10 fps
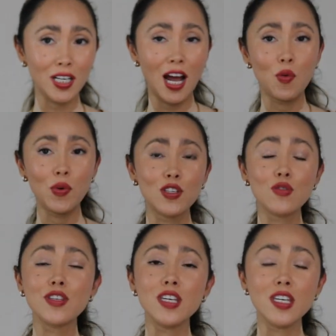I went to
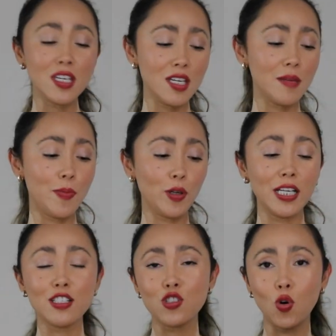the
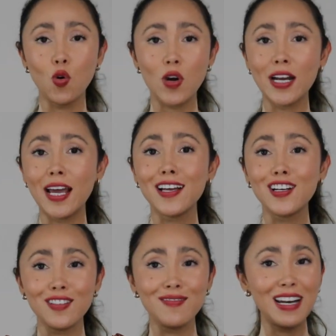Polene store and I
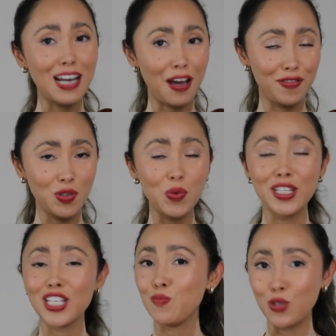left with
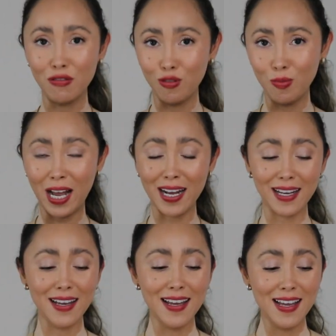this beautiful bag.